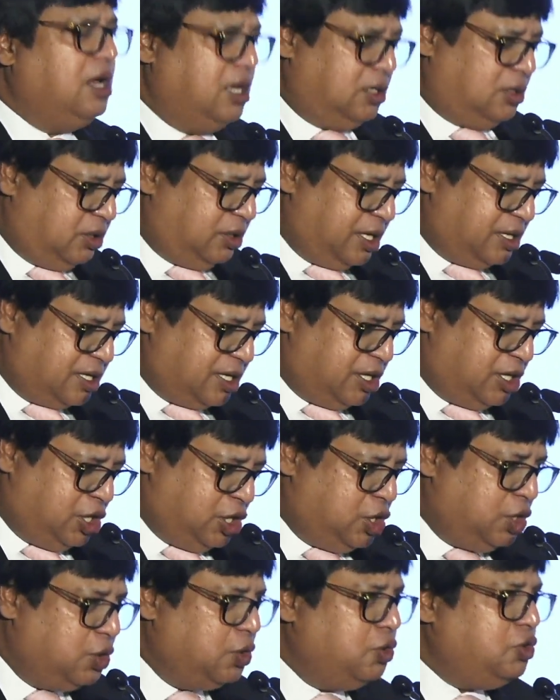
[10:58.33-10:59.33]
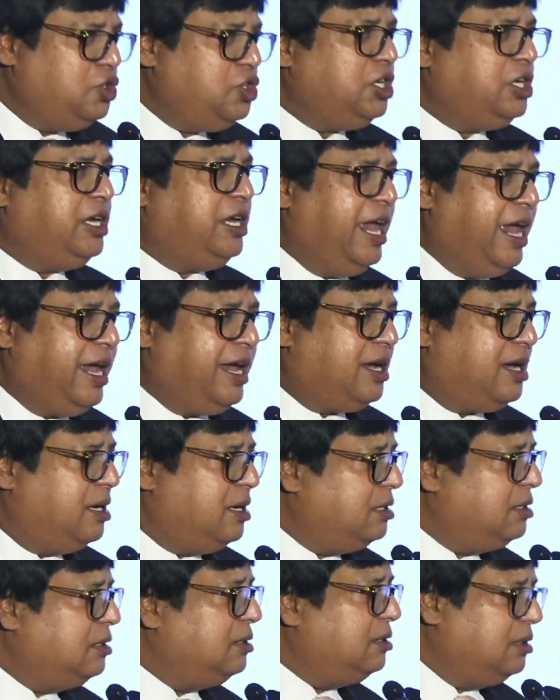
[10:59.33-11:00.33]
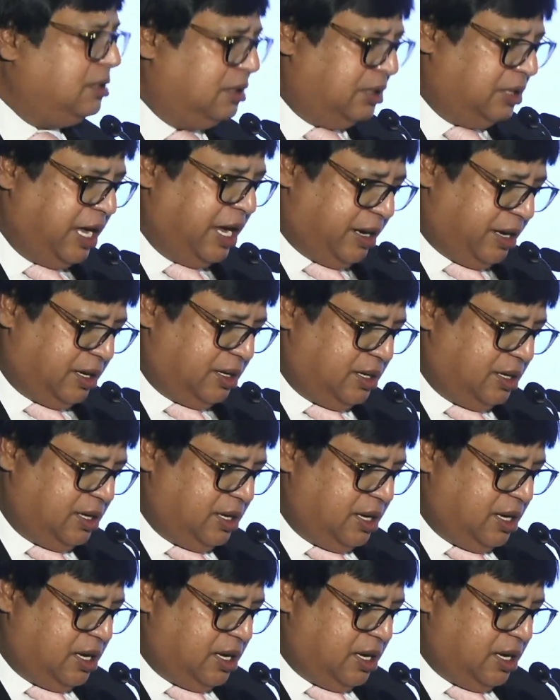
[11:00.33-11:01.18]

So there's a huge cake there.